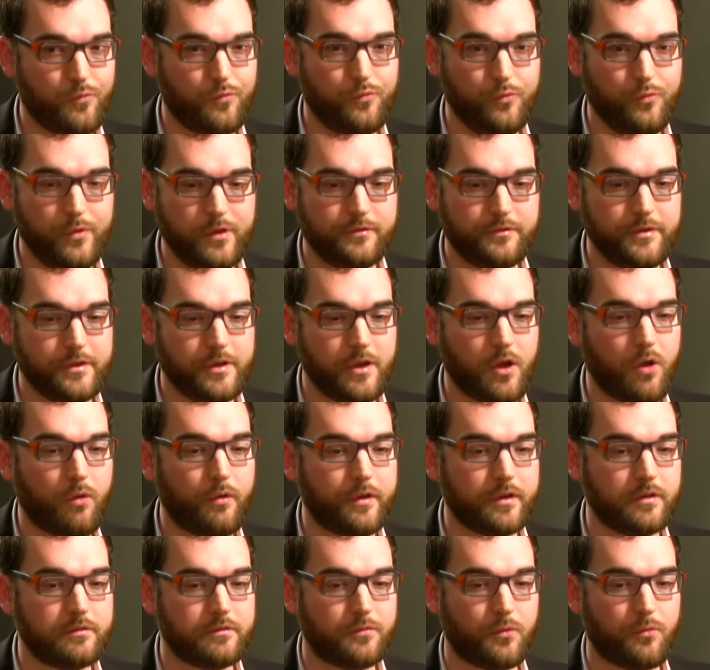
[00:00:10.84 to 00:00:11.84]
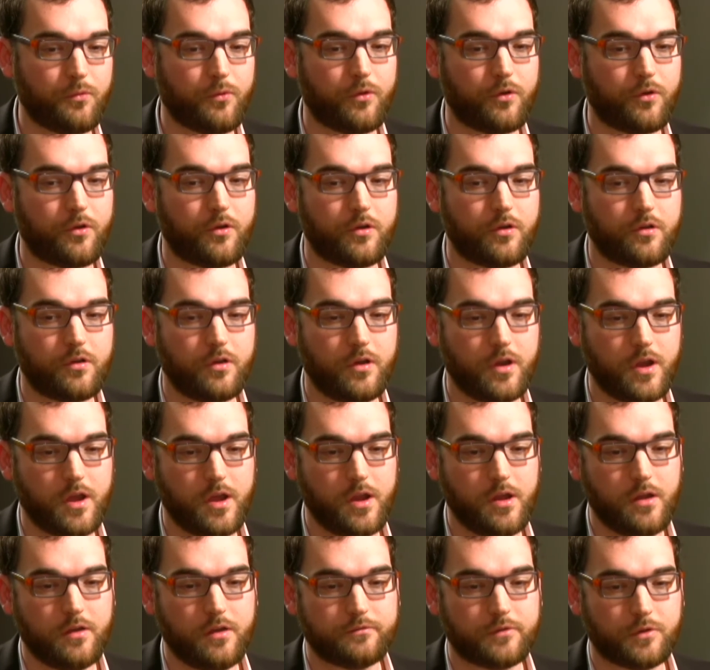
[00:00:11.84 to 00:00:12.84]
really going for
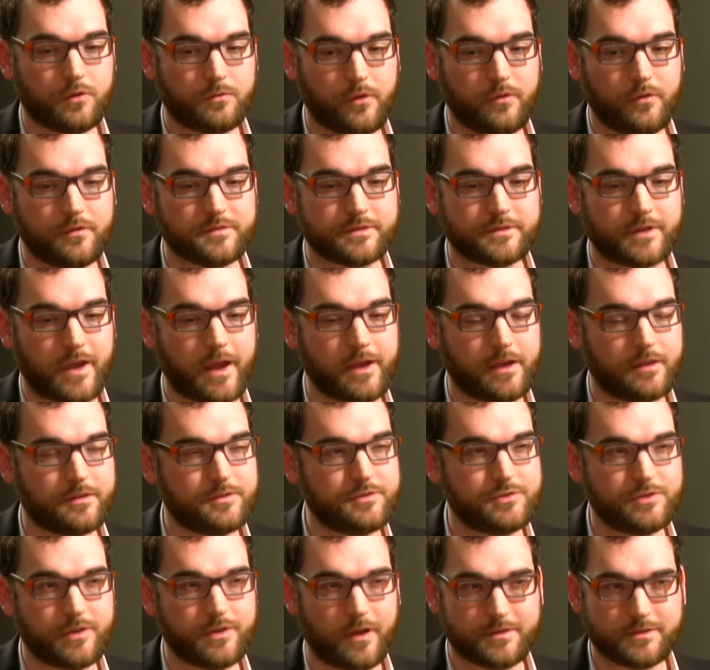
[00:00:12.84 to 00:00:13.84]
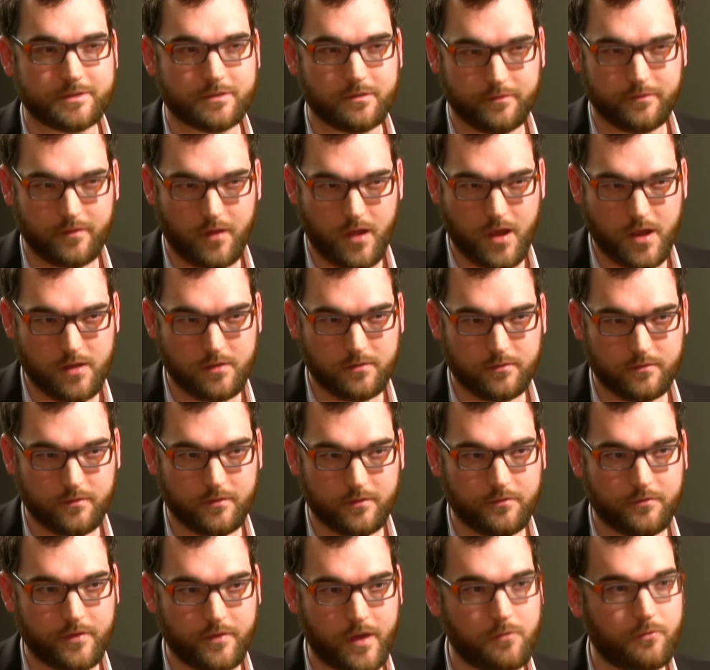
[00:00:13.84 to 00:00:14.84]
for roles that I could justify,
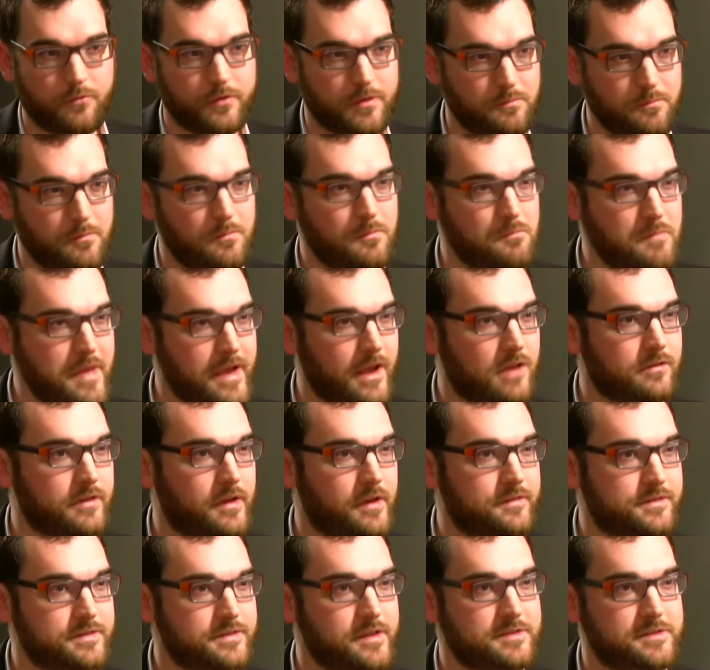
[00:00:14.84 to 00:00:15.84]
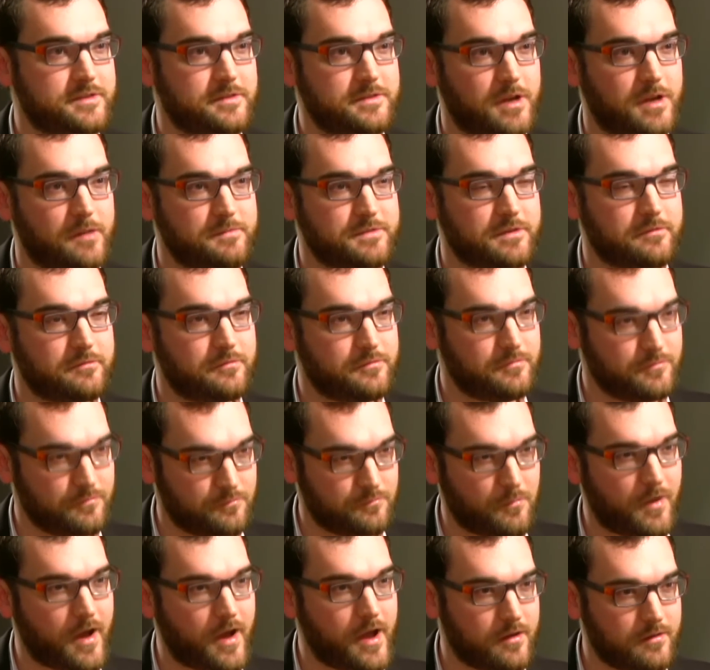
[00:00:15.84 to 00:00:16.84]
that would make a lot of sense in terms of
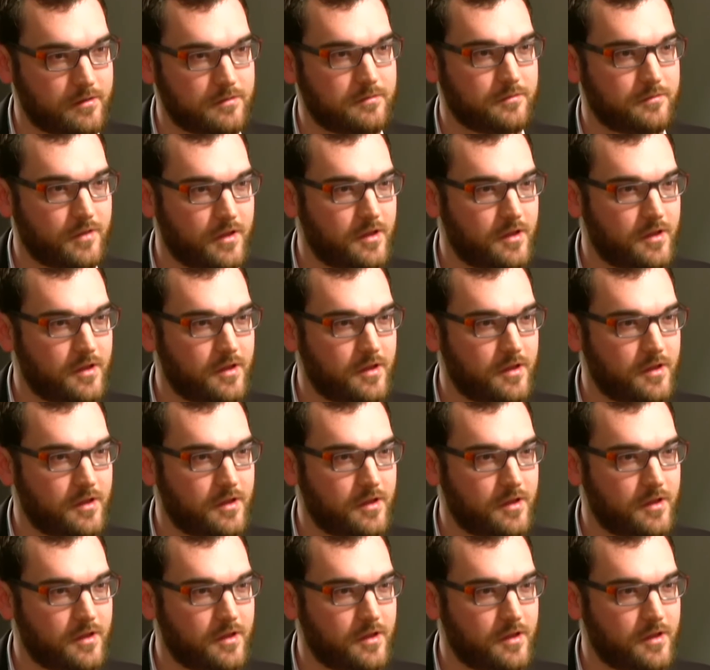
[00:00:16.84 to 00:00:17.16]
my